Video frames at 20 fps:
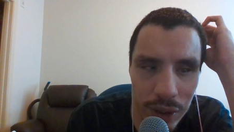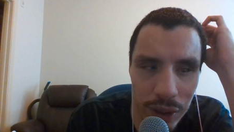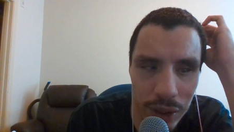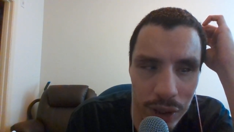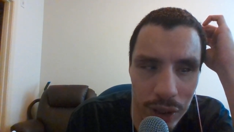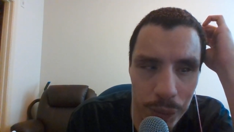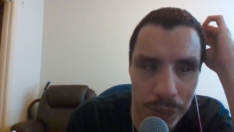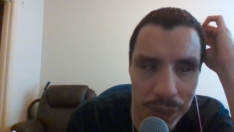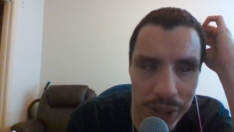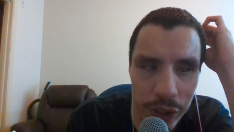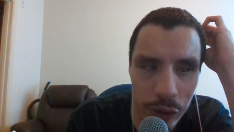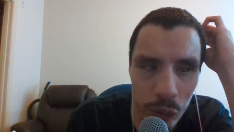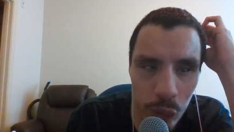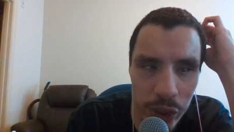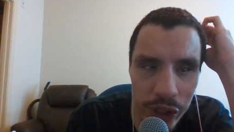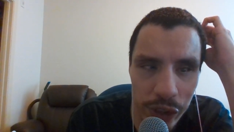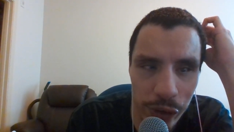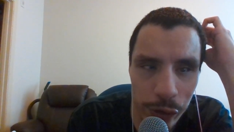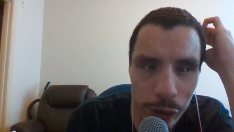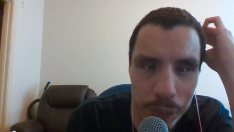a bit
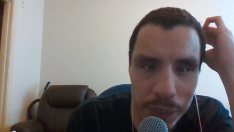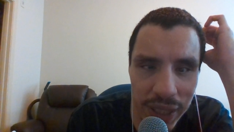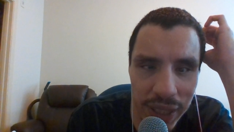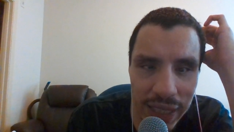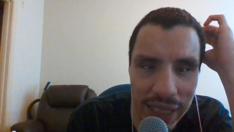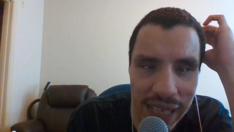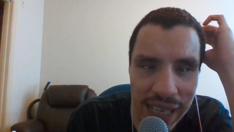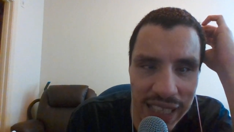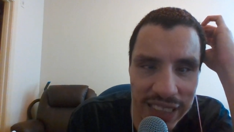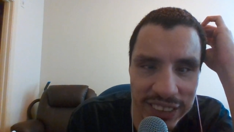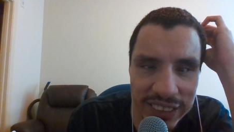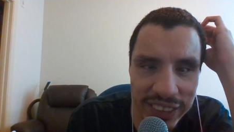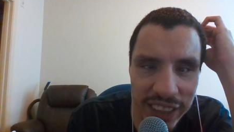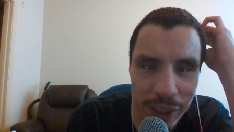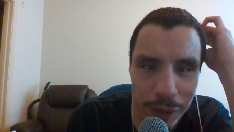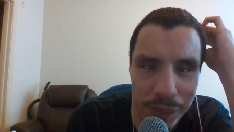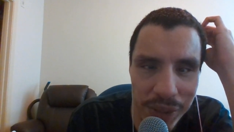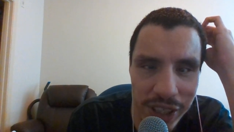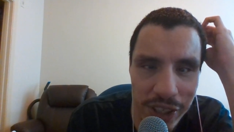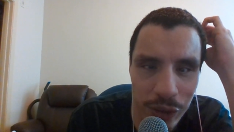weird by
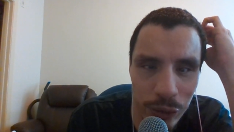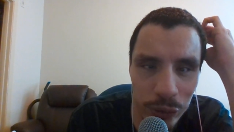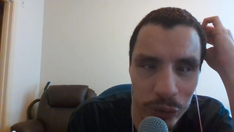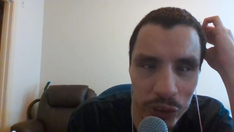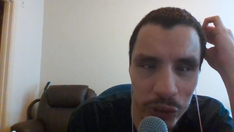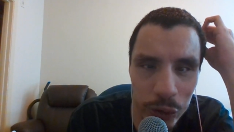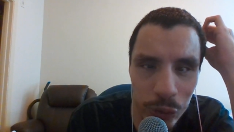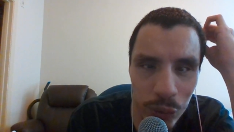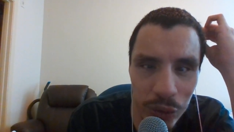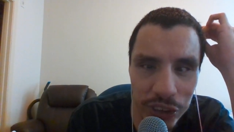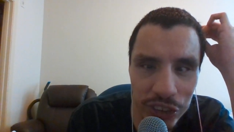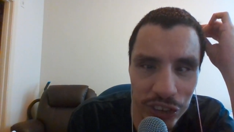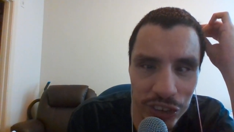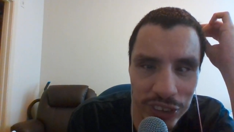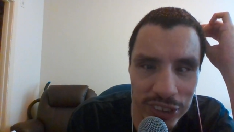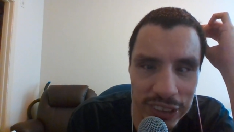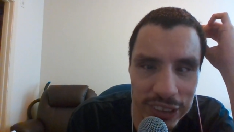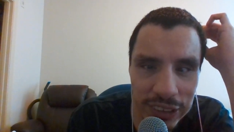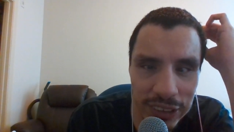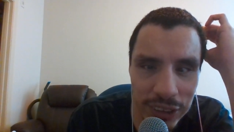asking me those
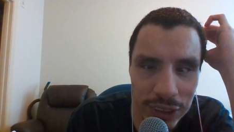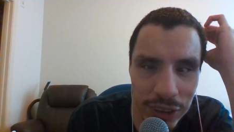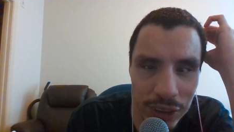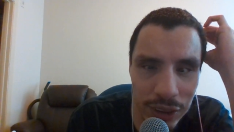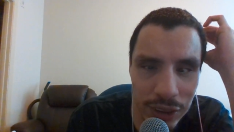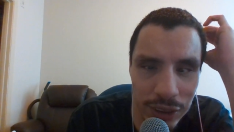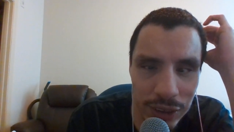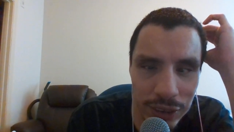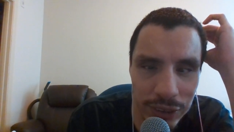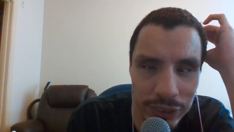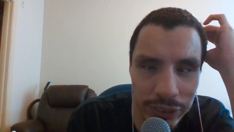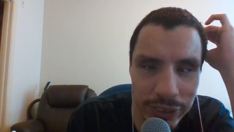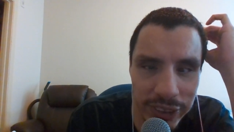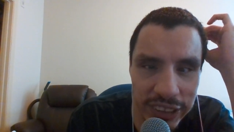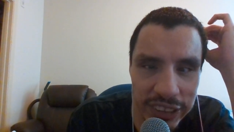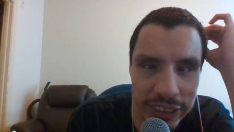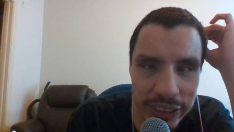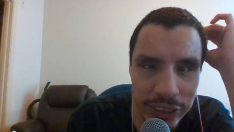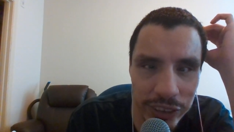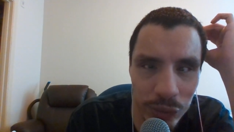questions.
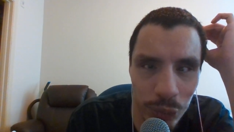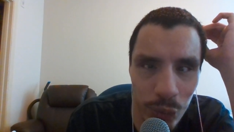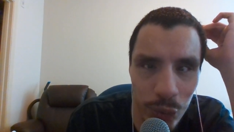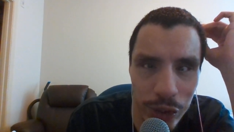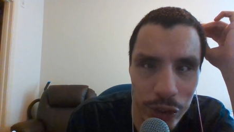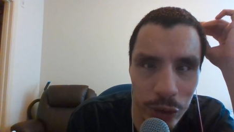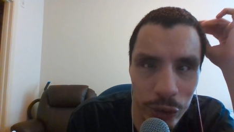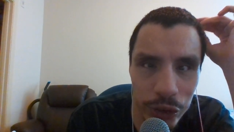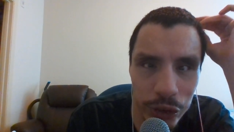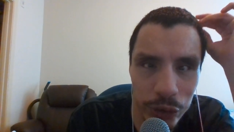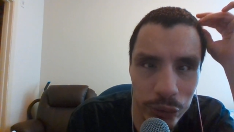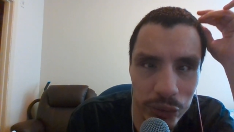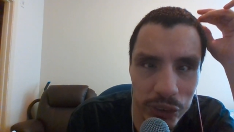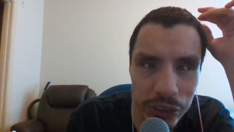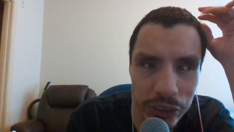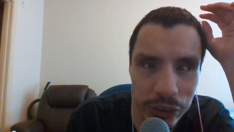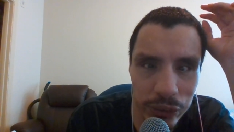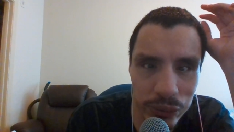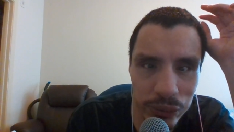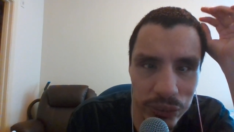Listen, we all use
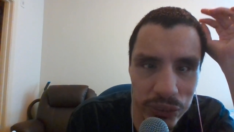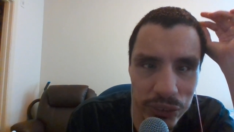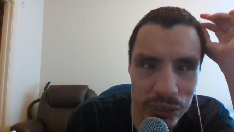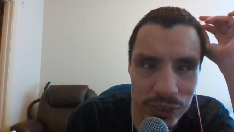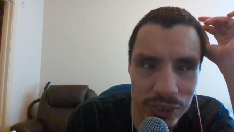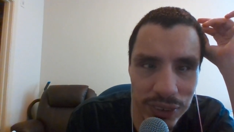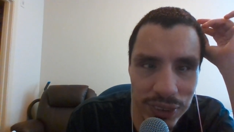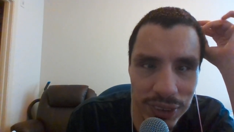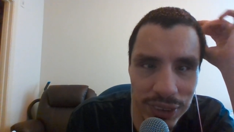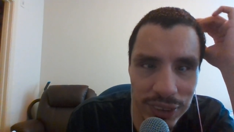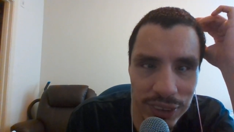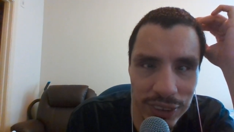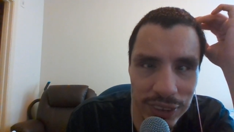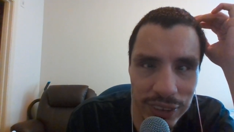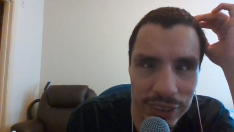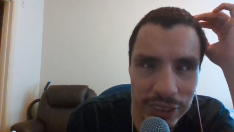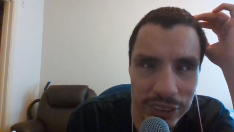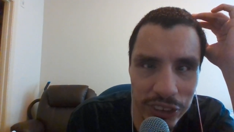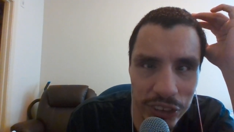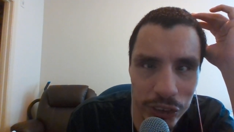those.
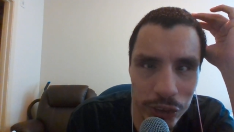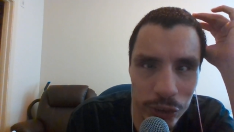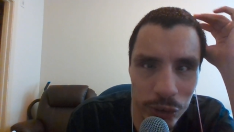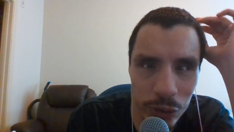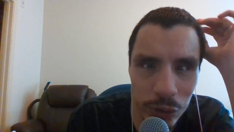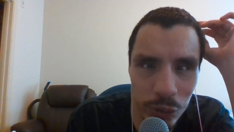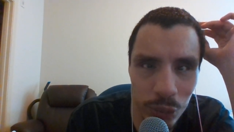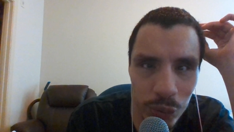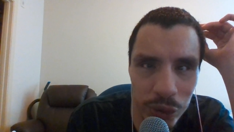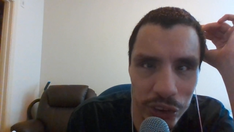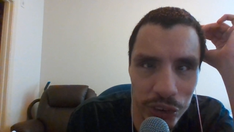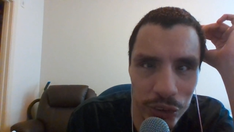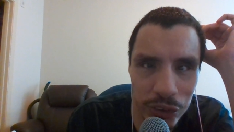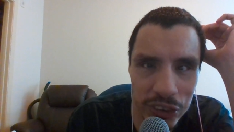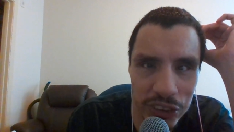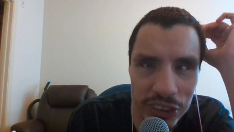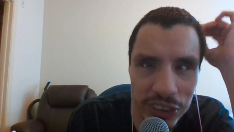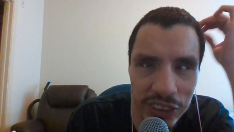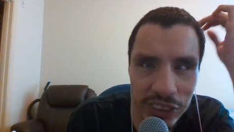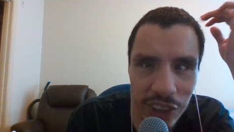And so we
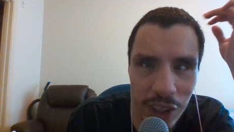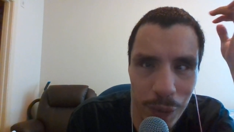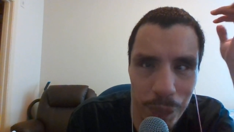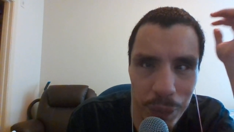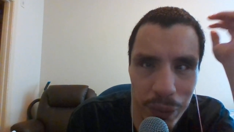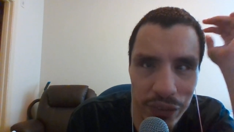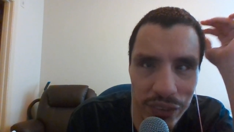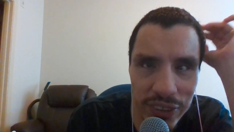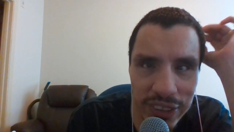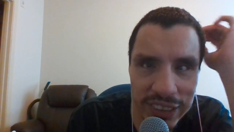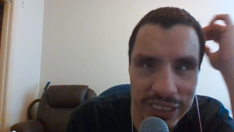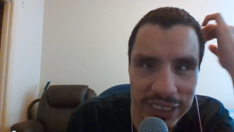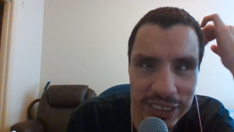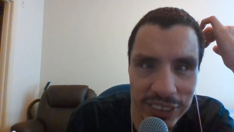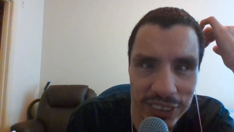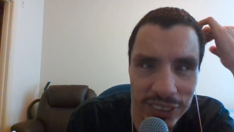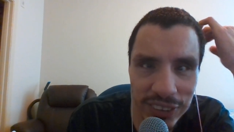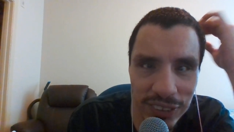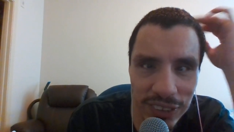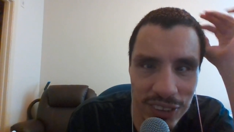should stop with
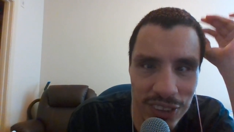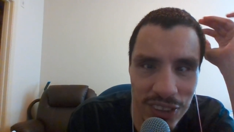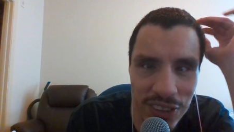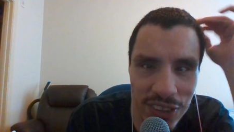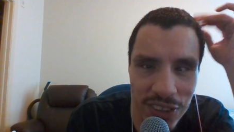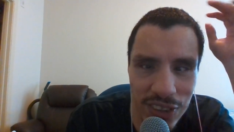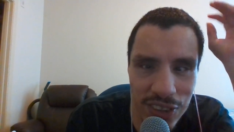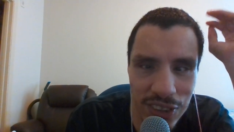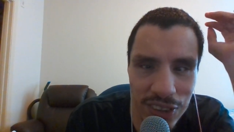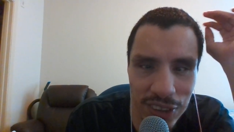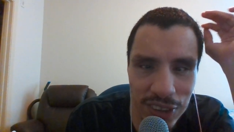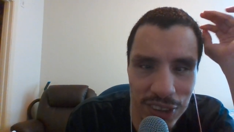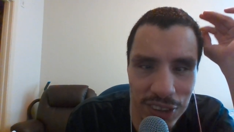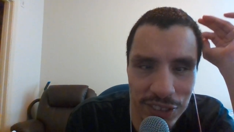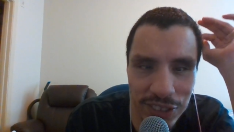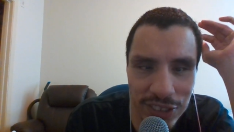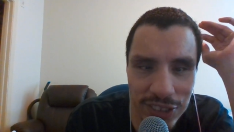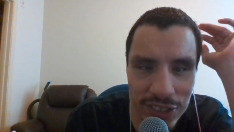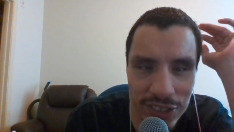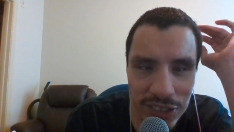this
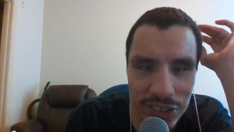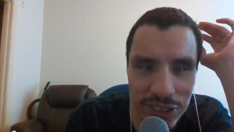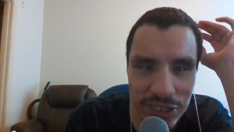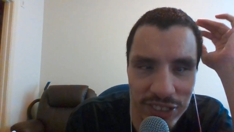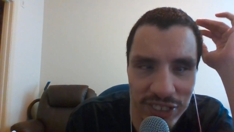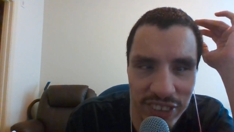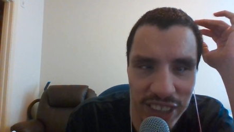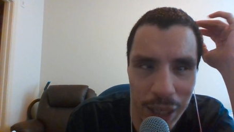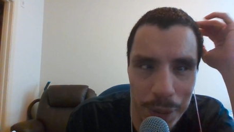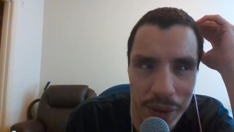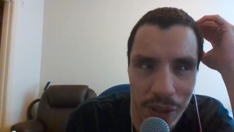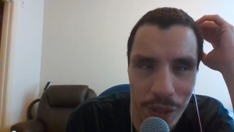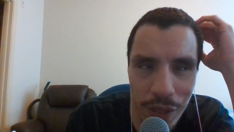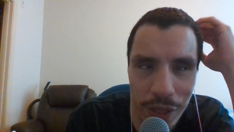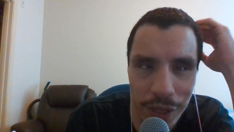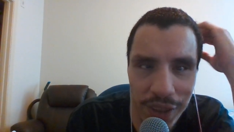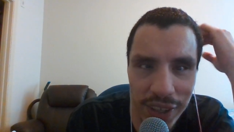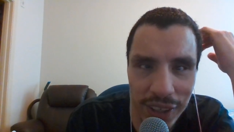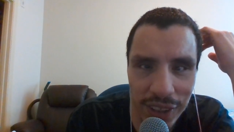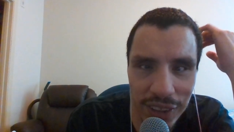type of
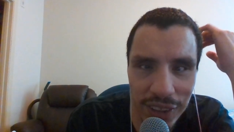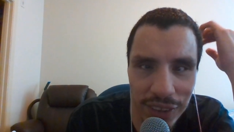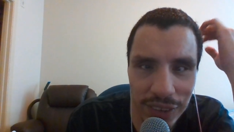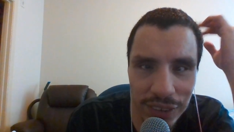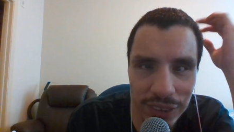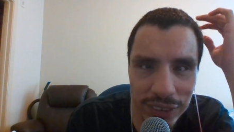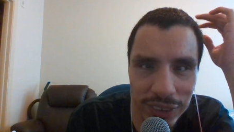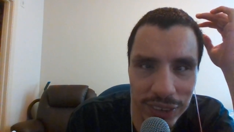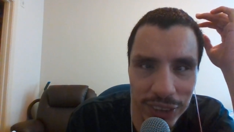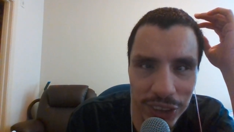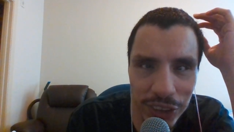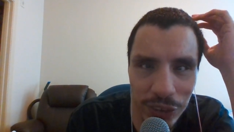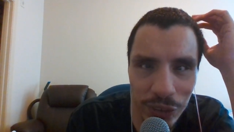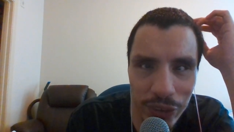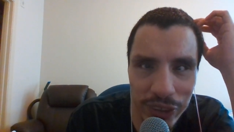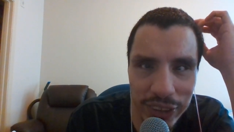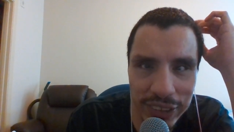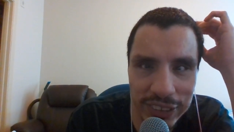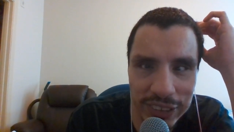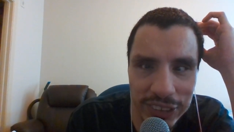thing.
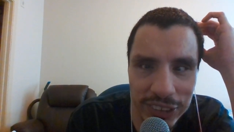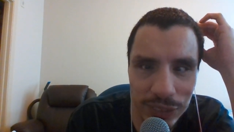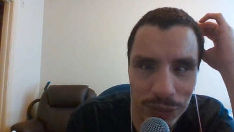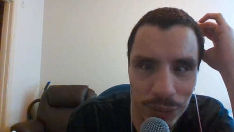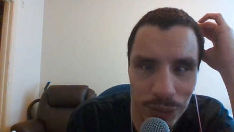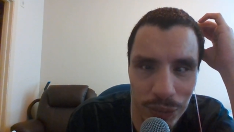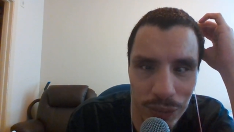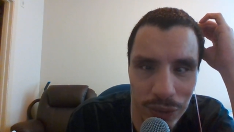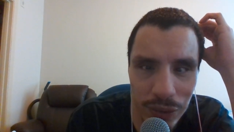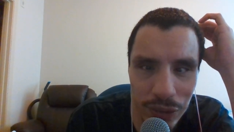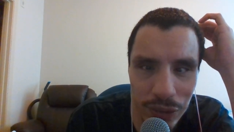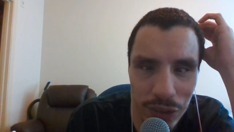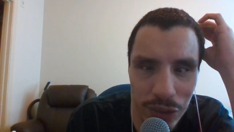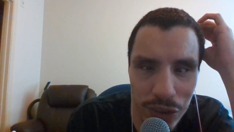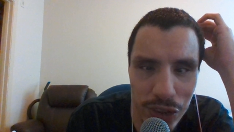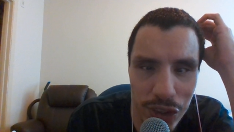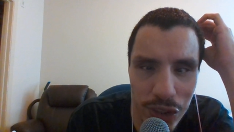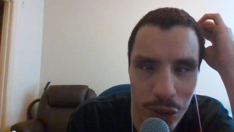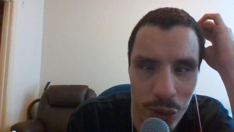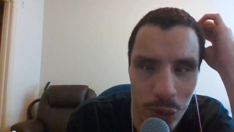It's
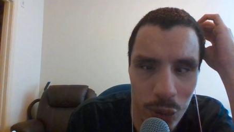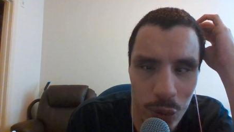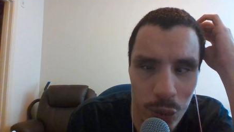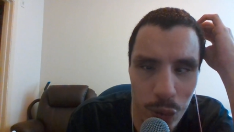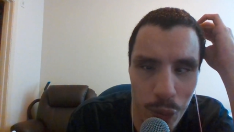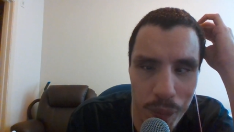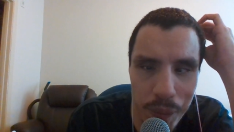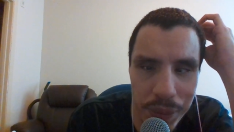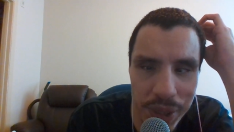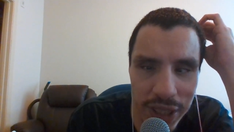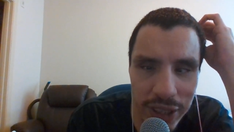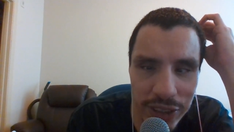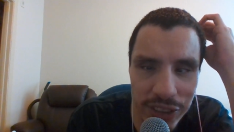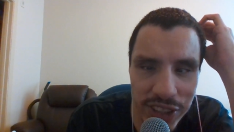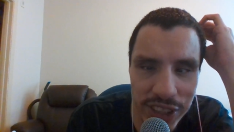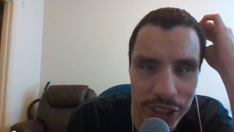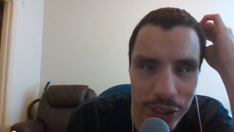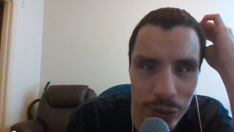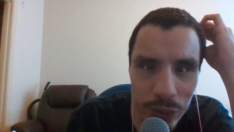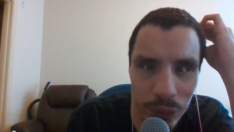no big
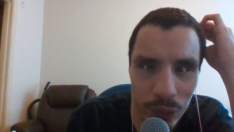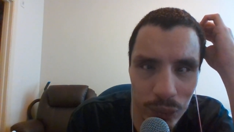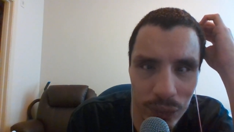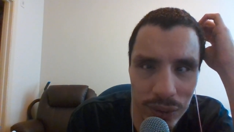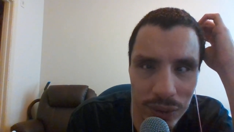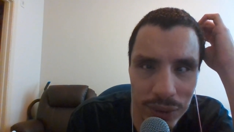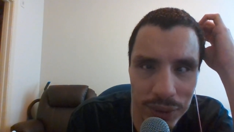deal.